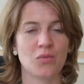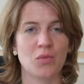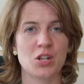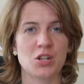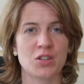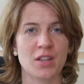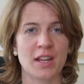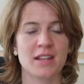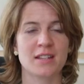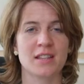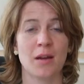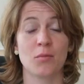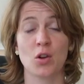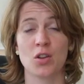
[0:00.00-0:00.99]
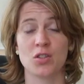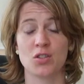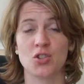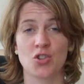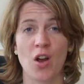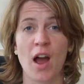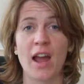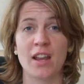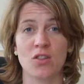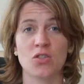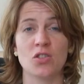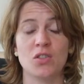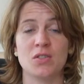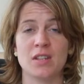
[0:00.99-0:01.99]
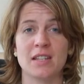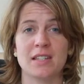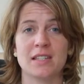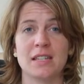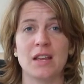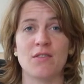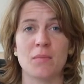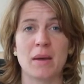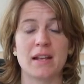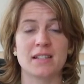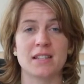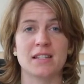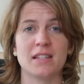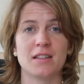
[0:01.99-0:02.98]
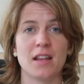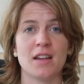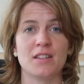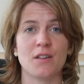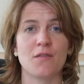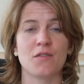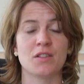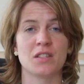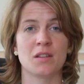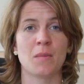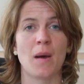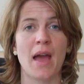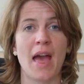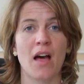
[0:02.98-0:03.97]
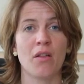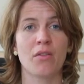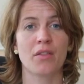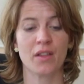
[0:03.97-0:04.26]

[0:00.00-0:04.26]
which are things that I'm going to try not using to see if it makes a difference to my health.